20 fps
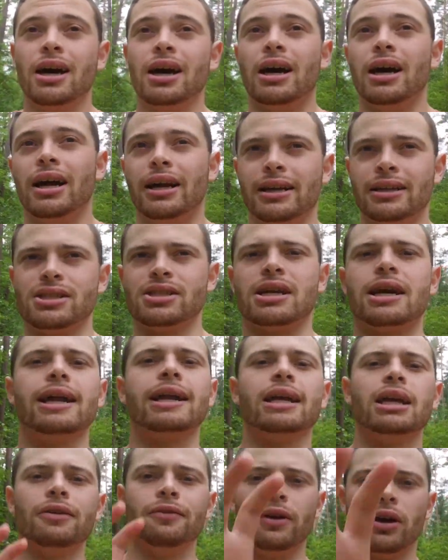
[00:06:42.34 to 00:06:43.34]
and just
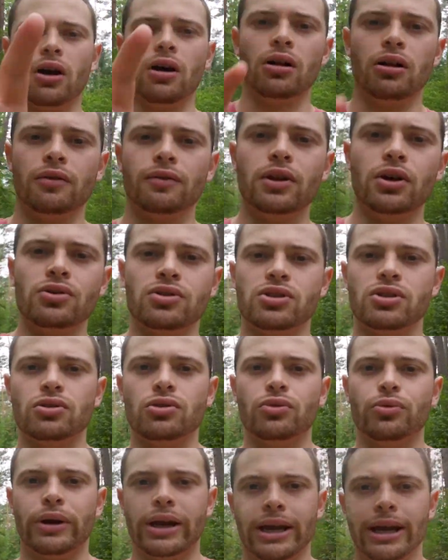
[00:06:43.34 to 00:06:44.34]
kind of giving all of those
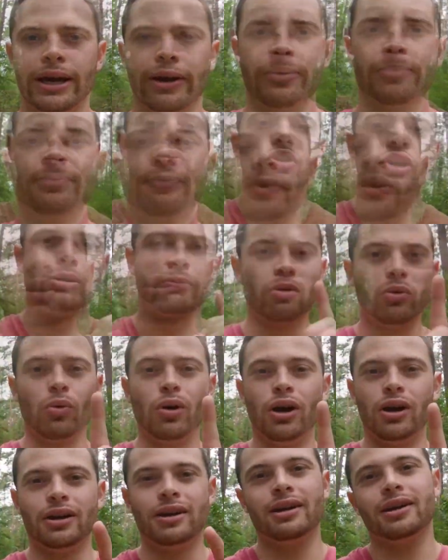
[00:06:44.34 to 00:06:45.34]
to you right now. The number
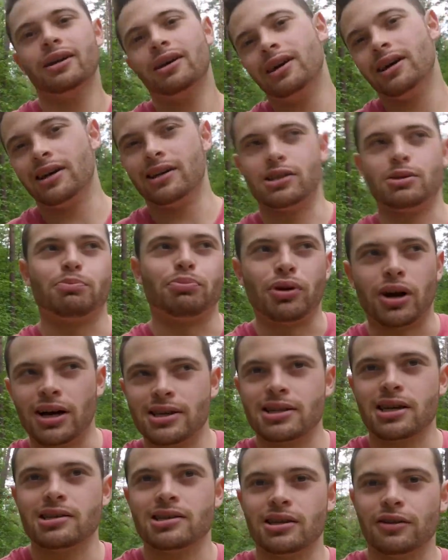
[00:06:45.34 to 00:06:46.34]
one is a
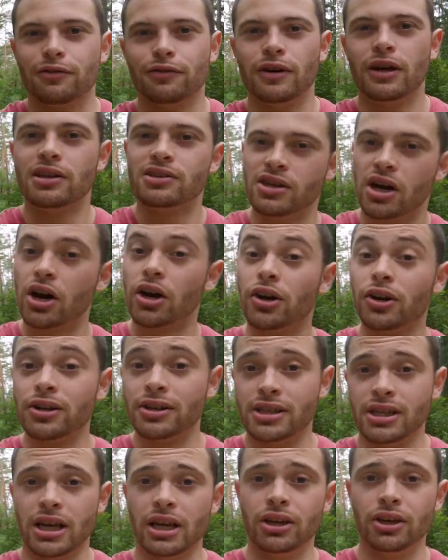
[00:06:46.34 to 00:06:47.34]
processing fee. It's
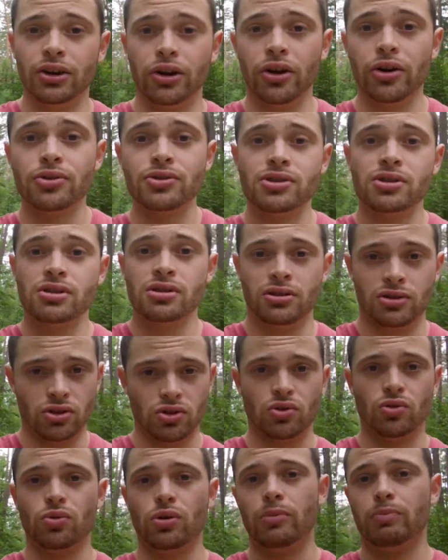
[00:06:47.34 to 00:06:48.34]
110
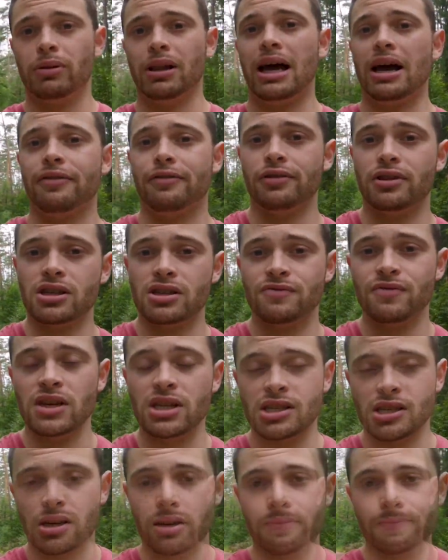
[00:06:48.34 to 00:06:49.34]
euros to apply for this
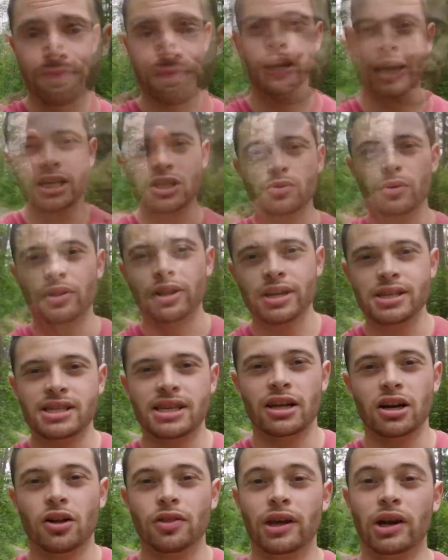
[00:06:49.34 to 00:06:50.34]
visa. The next one that is
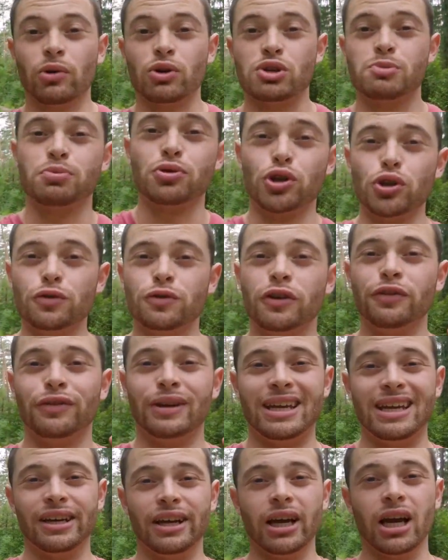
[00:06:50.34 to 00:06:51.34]
said on there was proof
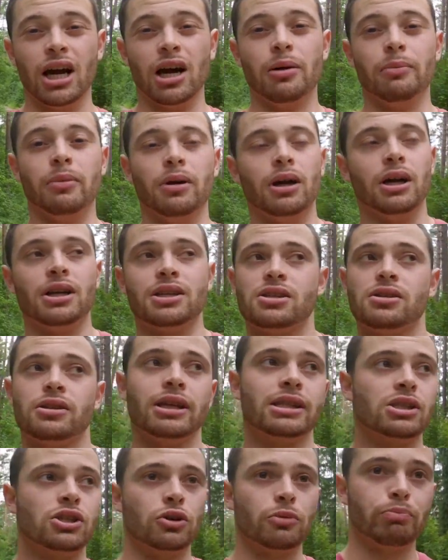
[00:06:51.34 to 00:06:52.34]
of income. So
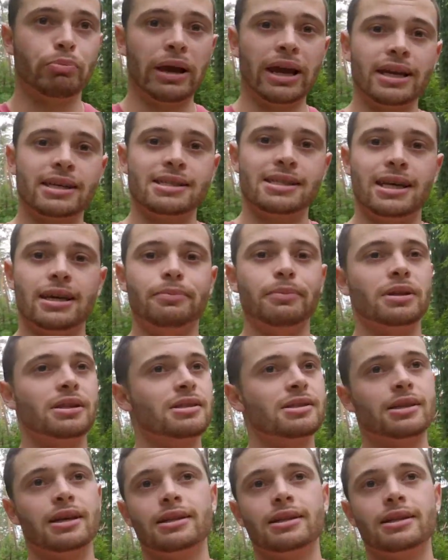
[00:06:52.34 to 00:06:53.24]
that's your bank statements,